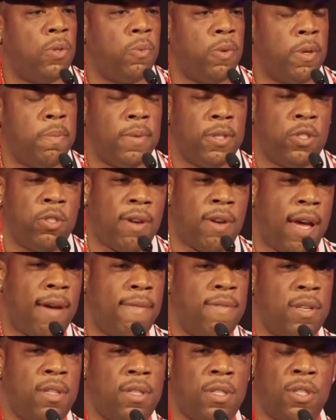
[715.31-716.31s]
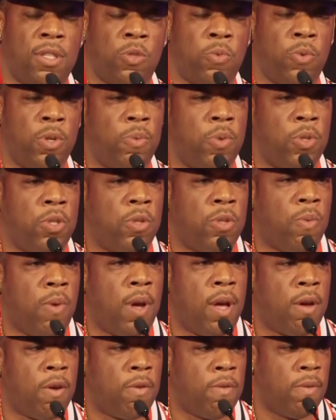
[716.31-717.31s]
we've been traveling since we was
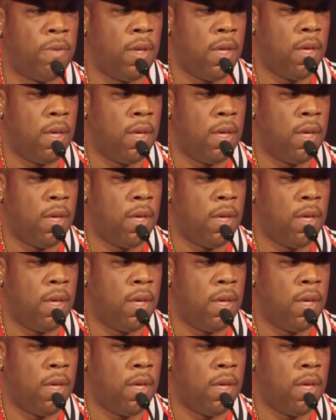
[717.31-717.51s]
12.